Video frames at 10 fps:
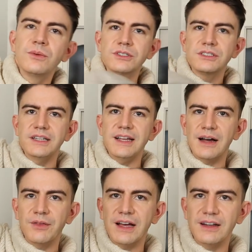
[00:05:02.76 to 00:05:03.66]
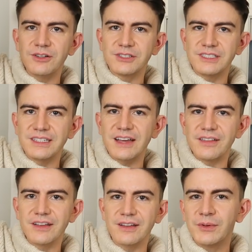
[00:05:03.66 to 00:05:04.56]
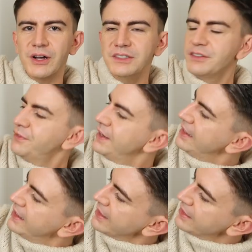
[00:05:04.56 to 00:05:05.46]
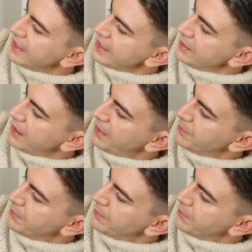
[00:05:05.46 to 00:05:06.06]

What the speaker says: We'll see how that looks together. I'm kind of feeling the